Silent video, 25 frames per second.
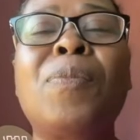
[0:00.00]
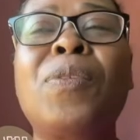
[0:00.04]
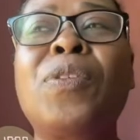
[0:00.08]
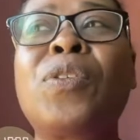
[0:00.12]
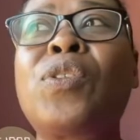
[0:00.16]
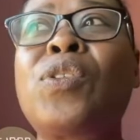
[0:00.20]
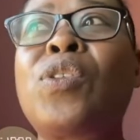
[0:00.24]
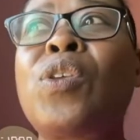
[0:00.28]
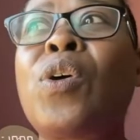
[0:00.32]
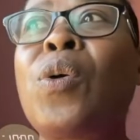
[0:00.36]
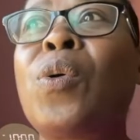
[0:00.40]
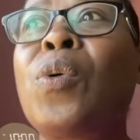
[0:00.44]

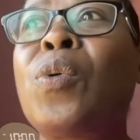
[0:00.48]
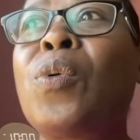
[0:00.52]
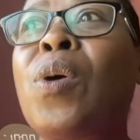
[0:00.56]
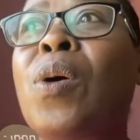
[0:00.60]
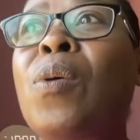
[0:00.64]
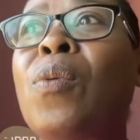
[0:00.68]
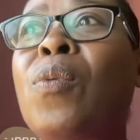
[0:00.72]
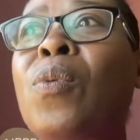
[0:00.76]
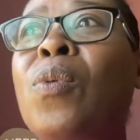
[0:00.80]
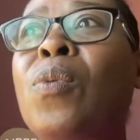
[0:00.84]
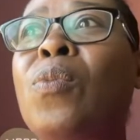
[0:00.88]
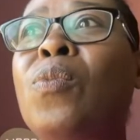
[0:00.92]

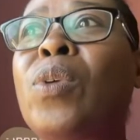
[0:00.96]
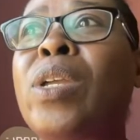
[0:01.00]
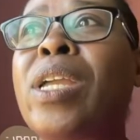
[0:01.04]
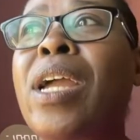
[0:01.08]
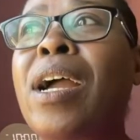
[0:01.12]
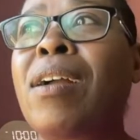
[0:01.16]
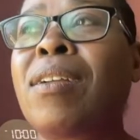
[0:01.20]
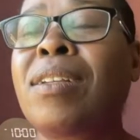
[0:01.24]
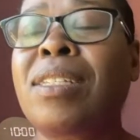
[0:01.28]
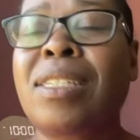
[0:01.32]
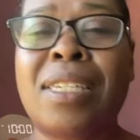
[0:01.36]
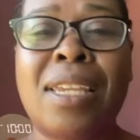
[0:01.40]
So we
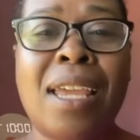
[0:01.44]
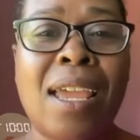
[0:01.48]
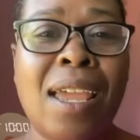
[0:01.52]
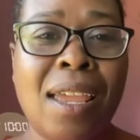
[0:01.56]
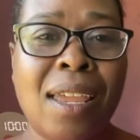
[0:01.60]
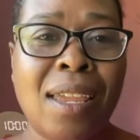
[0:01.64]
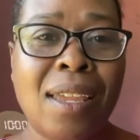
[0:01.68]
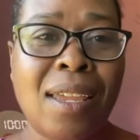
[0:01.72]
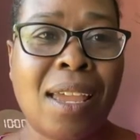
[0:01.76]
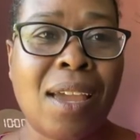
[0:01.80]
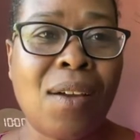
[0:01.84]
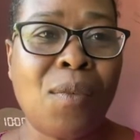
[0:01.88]
are
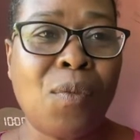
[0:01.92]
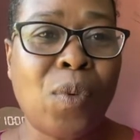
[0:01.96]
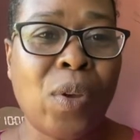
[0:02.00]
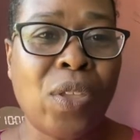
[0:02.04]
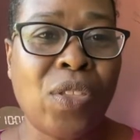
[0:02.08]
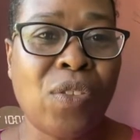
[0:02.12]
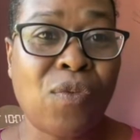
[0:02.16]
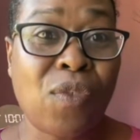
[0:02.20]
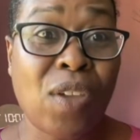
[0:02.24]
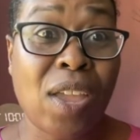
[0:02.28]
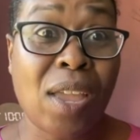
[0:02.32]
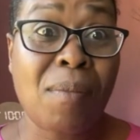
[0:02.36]
staying
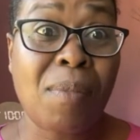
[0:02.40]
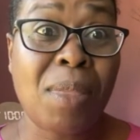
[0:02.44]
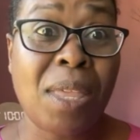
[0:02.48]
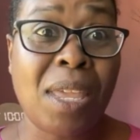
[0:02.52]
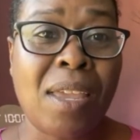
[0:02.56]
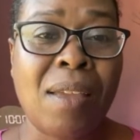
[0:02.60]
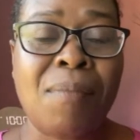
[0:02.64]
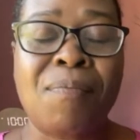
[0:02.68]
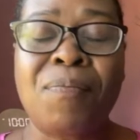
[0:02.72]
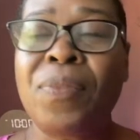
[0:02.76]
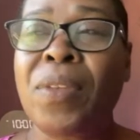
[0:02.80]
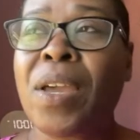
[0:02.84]
with
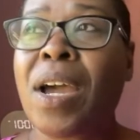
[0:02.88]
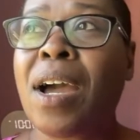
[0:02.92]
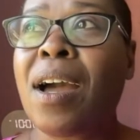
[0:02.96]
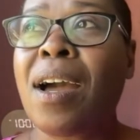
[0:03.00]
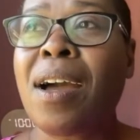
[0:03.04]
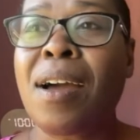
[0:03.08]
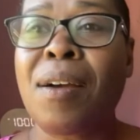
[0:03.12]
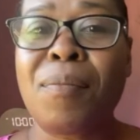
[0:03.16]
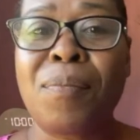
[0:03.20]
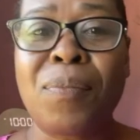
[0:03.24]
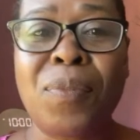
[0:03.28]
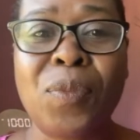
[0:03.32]
family
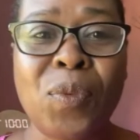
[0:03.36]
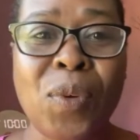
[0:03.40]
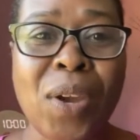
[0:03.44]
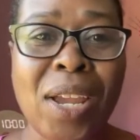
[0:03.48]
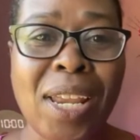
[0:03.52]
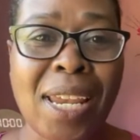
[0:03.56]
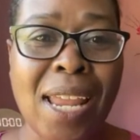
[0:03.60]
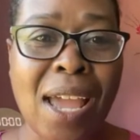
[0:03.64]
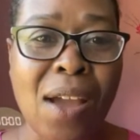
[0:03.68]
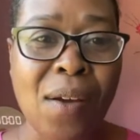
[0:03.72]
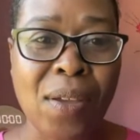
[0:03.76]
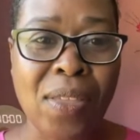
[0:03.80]

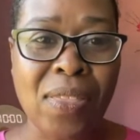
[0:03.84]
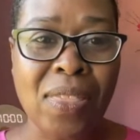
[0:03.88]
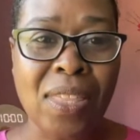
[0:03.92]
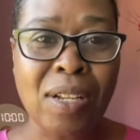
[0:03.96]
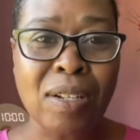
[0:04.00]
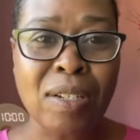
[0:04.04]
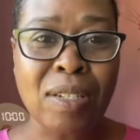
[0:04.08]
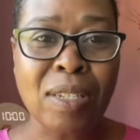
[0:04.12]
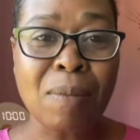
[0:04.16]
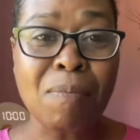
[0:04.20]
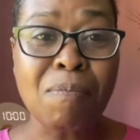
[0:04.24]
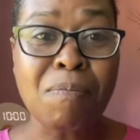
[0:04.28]
right now, and
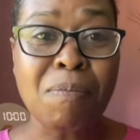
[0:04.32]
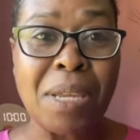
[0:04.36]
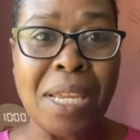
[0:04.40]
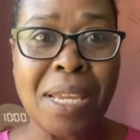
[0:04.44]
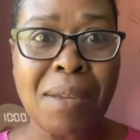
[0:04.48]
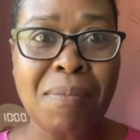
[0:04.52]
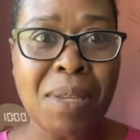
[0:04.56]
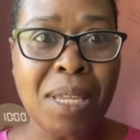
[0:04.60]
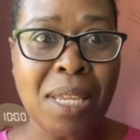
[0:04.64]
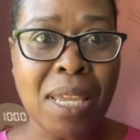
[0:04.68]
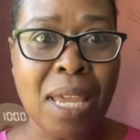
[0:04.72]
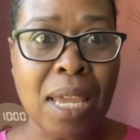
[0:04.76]
there's a
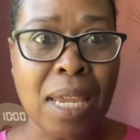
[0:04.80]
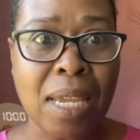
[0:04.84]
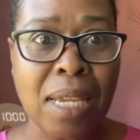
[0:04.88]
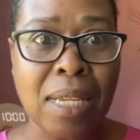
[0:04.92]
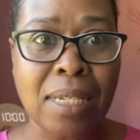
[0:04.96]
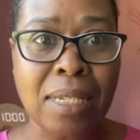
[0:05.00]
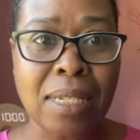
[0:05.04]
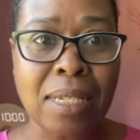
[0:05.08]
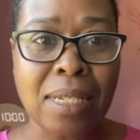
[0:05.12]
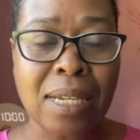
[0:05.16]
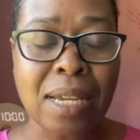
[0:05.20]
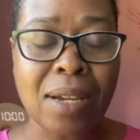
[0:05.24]
baby
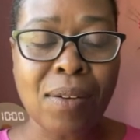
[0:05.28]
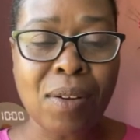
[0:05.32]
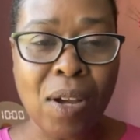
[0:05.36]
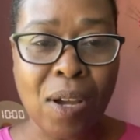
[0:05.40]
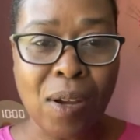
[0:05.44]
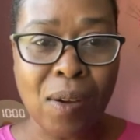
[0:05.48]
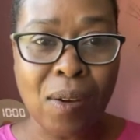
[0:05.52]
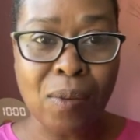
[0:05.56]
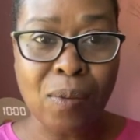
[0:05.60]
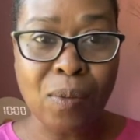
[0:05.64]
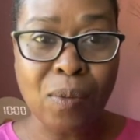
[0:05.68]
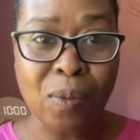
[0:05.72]
gate
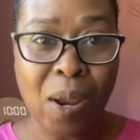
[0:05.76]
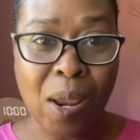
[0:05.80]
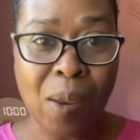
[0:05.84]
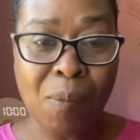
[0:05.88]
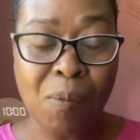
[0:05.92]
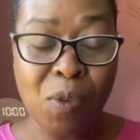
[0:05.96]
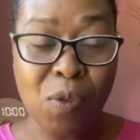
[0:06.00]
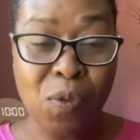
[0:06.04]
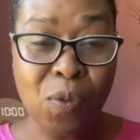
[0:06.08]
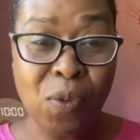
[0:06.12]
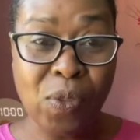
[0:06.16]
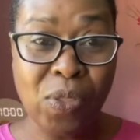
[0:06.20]
right
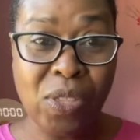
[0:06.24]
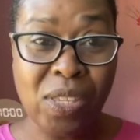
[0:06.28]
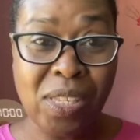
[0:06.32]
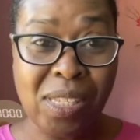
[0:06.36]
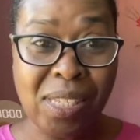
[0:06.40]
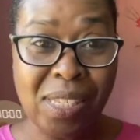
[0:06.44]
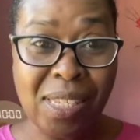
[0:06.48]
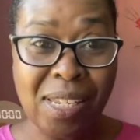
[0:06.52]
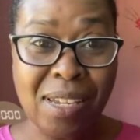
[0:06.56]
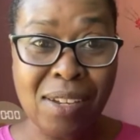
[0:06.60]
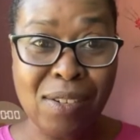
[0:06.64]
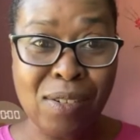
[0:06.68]
before the
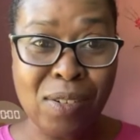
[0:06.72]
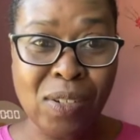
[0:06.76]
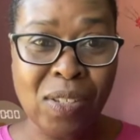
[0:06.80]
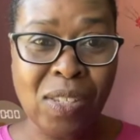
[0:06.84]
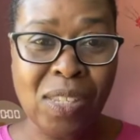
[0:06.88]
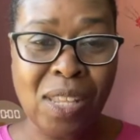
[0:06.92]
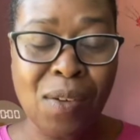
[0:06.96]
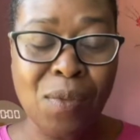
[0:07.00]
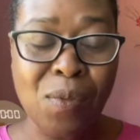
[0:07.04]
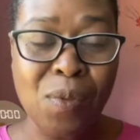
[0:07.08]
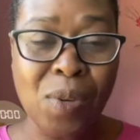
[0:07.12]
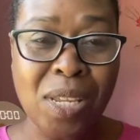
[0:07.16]
stairs
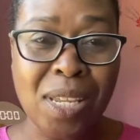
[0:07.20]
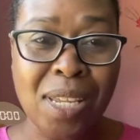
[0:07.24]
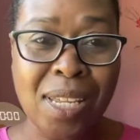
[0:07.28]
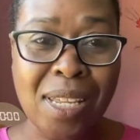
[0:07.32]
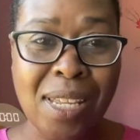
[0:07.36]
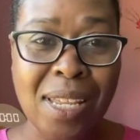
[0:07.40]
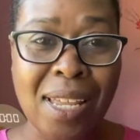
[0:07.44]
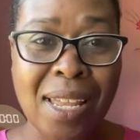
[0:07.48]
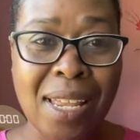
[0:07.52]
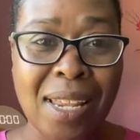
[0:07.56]
that we,